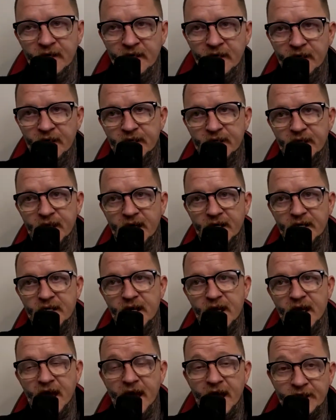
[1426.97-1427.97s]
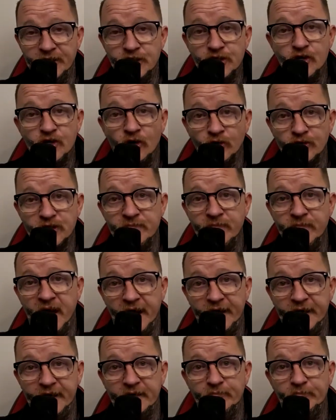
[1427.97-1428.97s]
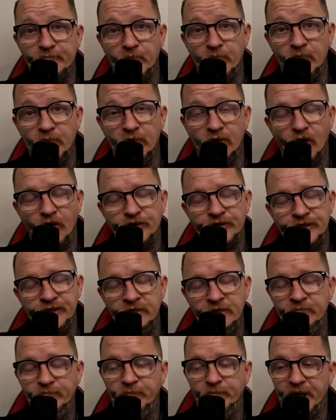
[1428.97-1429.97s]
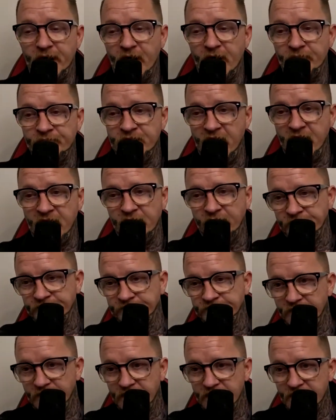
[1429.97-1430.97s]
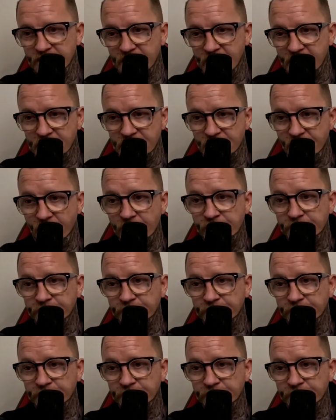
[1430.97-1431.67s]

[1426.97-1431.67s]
that Ange knocked him out at Loddon. But yeah, there you go.